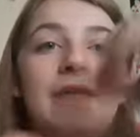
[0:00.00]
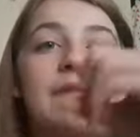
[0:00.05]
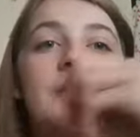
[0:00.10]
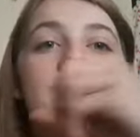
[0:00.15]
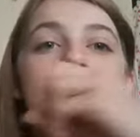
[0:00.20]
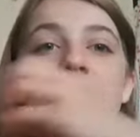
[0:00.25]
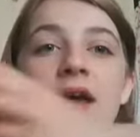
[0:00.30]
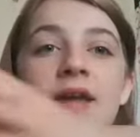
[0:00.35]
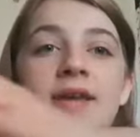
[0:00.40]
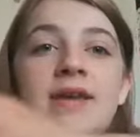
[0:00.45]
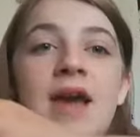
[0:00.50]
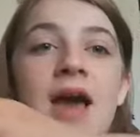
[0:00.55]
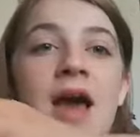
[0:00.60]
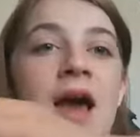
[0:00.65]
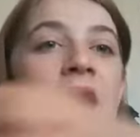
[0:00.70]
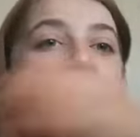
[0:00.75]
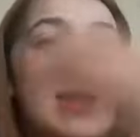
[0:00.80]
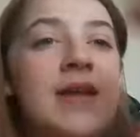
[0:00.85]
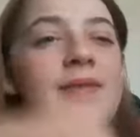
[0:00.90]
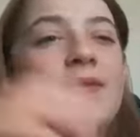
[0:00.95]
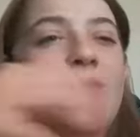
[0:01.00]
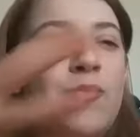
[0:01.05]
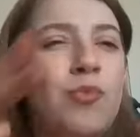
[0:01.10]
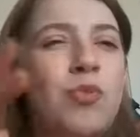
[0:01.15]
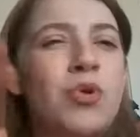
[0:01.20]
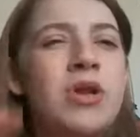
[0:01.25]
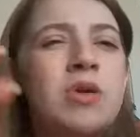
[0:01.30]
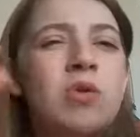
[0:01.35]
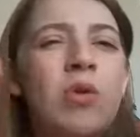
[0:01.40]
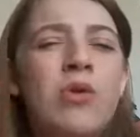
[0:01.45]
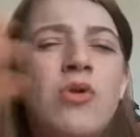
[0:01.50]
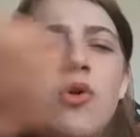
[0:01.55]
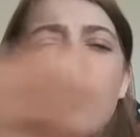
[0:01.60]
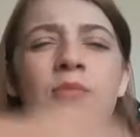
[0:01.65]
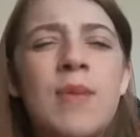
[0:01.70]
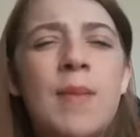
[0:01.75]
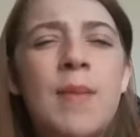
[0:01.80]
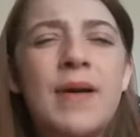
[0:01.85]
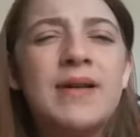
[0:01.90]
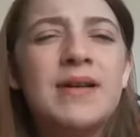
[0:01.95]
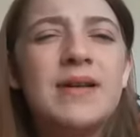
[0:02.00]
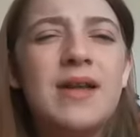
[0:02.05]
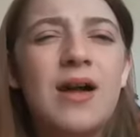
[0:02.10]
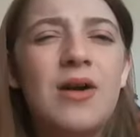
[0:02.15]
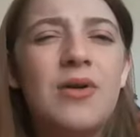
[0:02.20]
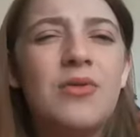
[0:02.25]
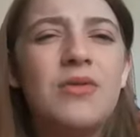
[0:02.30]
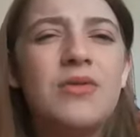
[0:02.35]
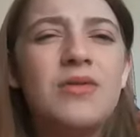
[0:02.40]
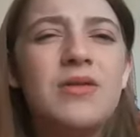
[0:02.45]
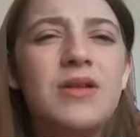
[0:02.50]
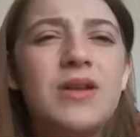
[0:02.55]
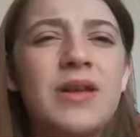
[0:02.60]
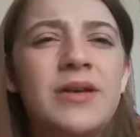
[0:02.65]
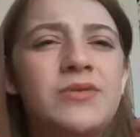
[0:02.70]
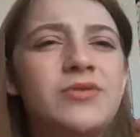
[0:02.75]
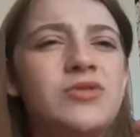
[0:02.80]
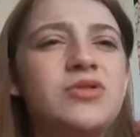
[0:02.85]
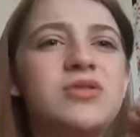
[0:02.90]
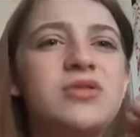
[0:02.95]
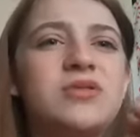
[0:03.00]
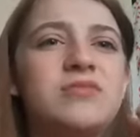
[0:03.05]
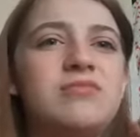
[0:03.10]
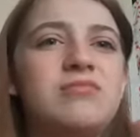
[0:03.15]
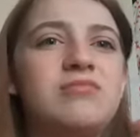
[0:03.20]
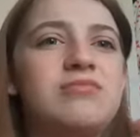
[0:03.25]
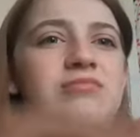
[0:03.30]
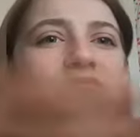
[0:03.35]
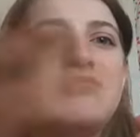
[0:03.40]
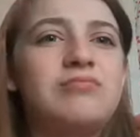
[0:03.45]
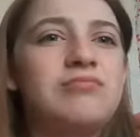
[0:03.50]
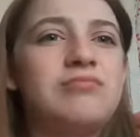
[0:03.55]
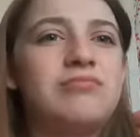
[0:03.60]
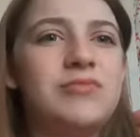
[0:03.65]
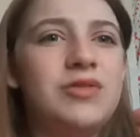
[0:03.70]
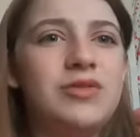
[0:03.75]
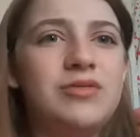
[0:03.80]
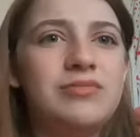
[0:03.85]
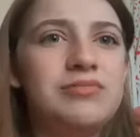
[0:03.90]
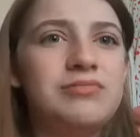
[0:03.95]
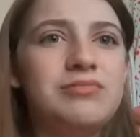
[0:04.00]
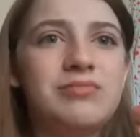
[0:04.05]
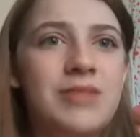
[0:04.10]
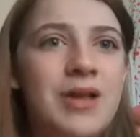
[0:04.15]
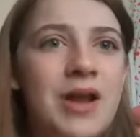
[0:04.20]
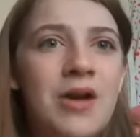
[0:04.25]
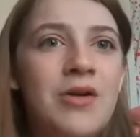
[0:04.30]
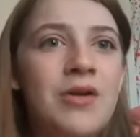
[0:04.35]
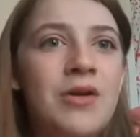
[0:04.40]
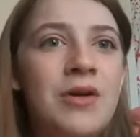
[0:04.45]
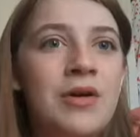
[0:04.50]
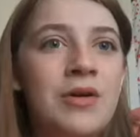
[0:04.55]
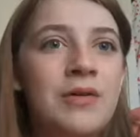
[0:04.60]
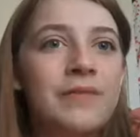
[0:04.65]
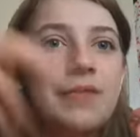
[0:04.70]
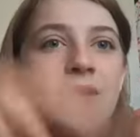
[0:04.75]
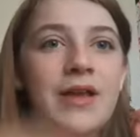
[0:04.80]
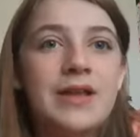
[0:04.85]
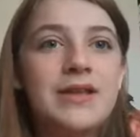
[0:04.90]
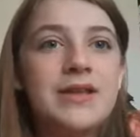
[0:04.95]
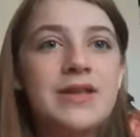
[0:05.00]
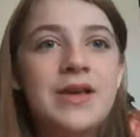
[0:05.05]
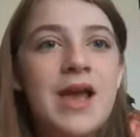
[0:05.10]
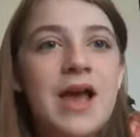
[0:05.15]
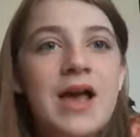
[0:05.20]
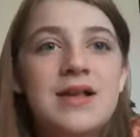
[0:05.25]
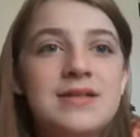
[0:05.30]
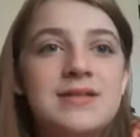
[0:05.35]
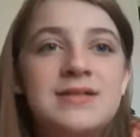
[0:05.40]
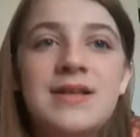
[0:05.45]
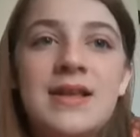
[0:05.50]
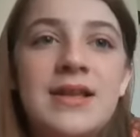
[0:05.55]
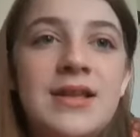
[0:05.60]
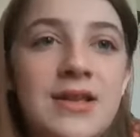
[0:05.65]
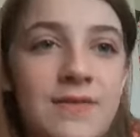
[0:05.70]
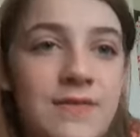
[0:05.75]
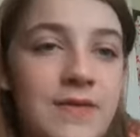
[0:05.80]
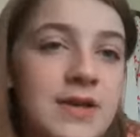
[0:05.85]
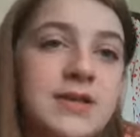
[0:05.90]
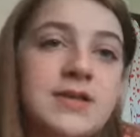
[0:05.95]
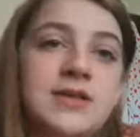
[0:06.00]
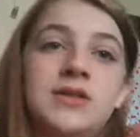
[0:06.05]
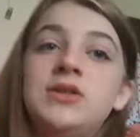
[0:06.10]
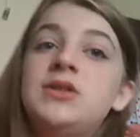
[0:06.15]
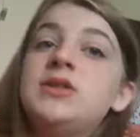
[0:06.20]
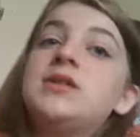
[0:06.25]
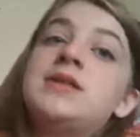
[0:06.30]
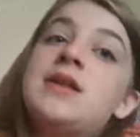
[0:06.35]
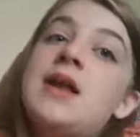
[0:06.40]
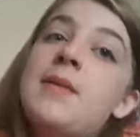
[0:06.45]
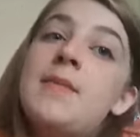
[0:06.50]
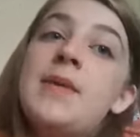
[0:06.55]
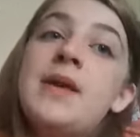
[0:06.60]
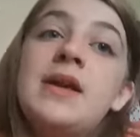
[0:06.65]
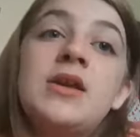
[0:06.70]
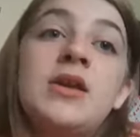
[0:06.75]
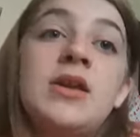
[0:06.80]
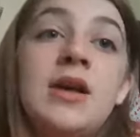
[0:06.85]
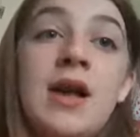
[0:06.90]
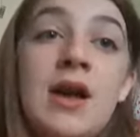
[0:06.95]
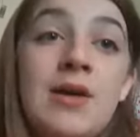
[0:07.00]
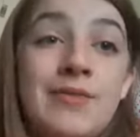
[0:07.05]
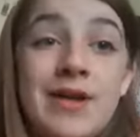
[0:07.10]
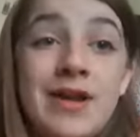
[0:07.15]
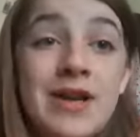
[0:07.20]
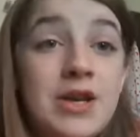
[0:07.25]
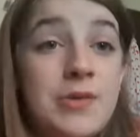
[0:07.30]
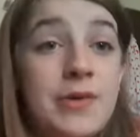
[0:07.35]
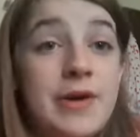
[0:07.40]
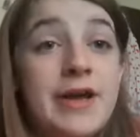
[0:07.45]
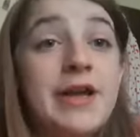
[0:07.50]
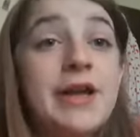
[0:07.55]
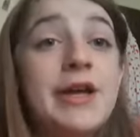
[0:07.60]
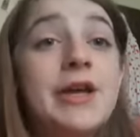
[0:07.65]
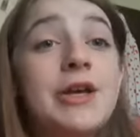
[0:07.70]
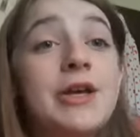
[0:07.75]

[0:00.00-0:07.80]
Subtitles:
then I can't, the money won't go in my bank account. It'll just, I don't know. Like, you can't sell anything until you start making an account anyway.